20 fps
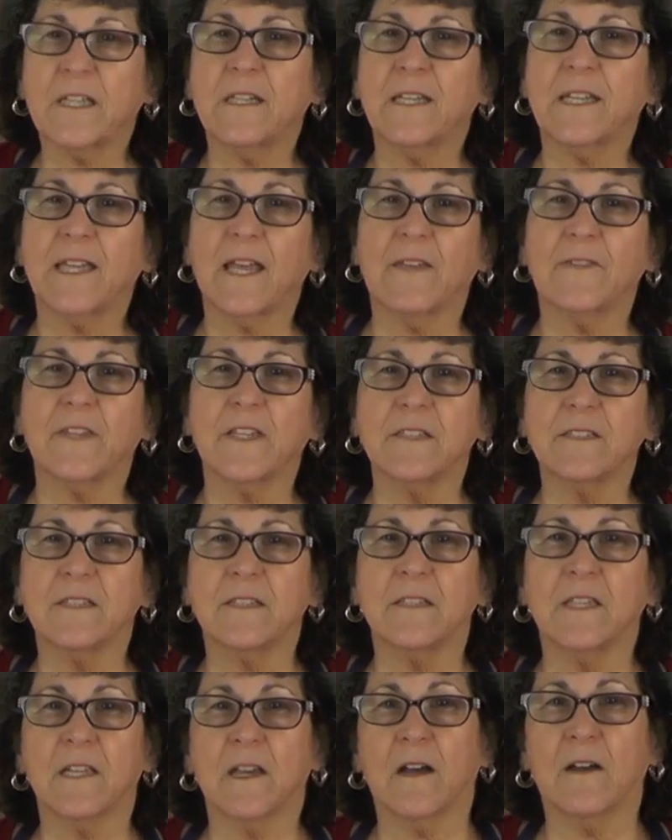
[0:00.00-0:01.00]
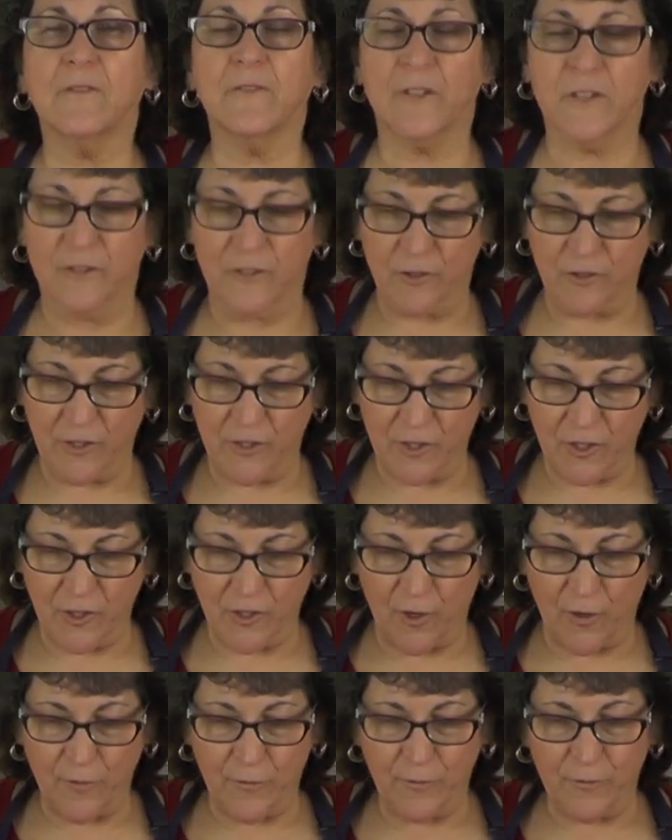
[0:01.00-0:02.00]
going to get these in the oven. They're going to
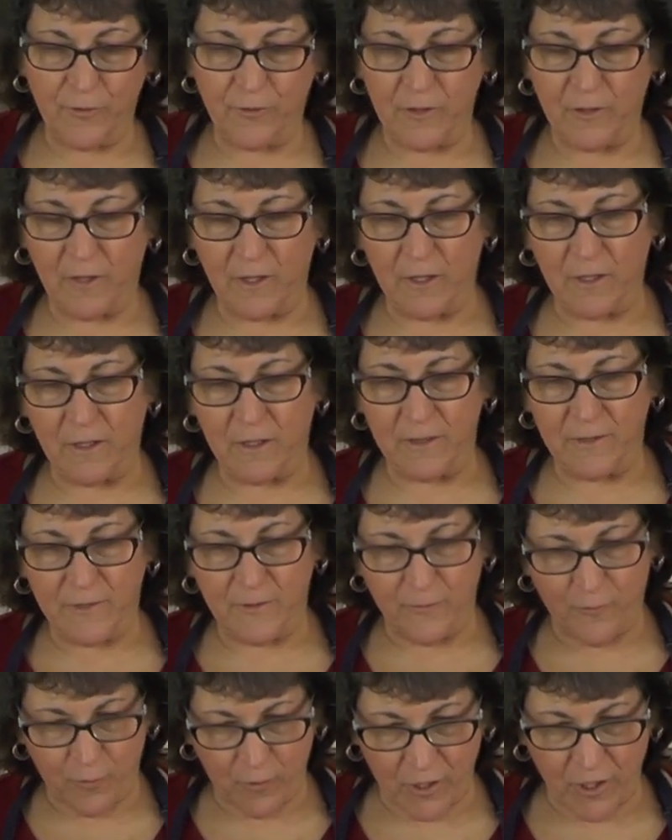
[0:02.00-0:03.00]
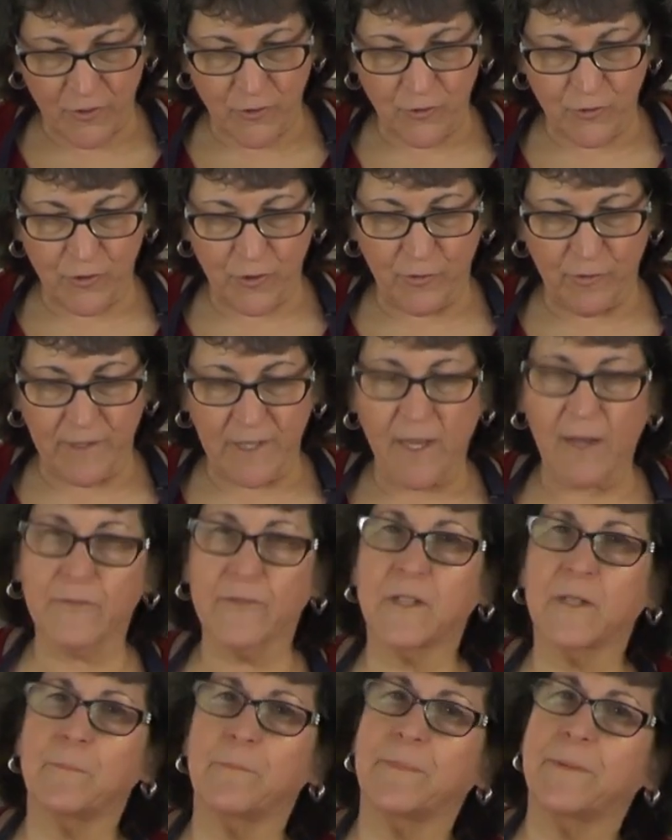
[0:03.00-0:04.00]
go for 400-degree
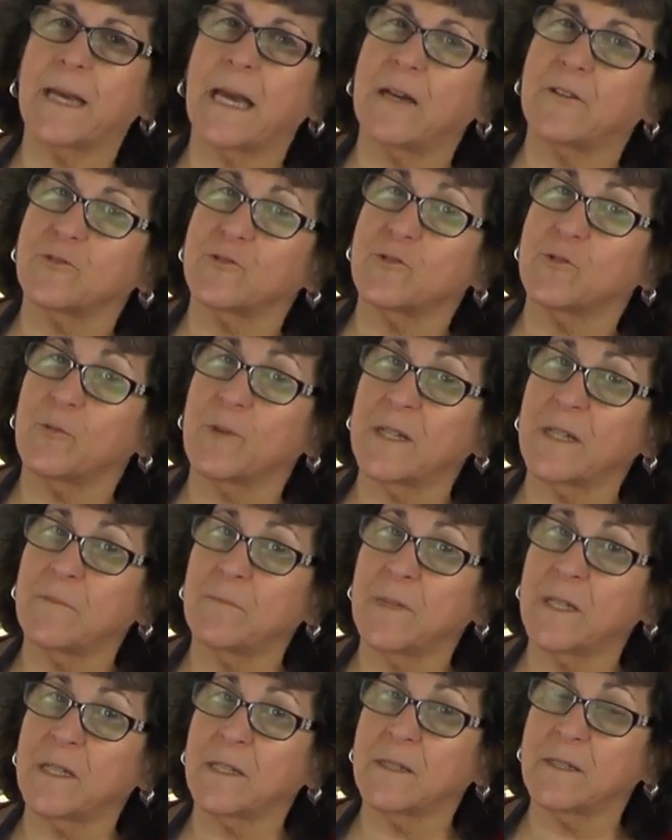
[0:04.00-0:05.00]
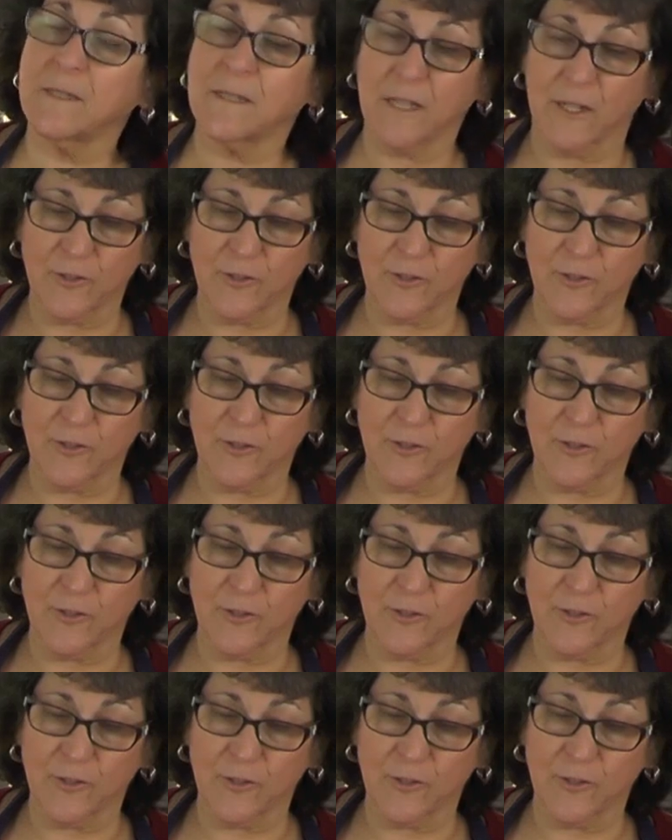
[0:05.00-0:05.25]
oven about 20 minutes.